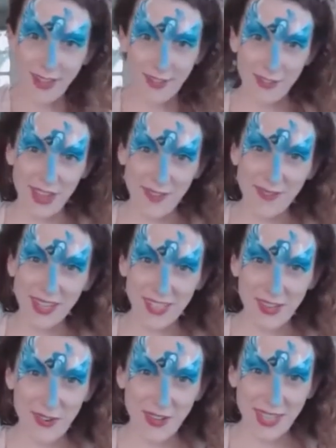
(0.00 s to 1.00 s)
all of them.
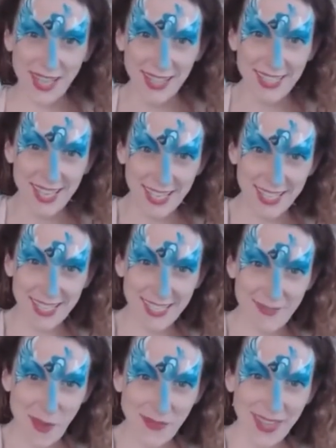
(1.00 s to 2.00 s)
I'll show you what that looks like in
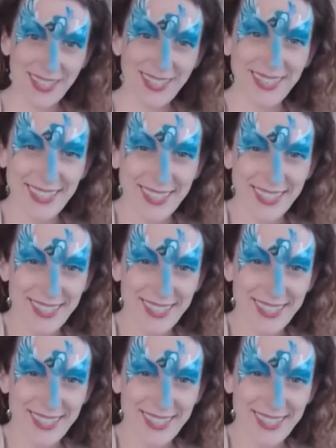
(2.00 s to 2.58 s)
just a moment.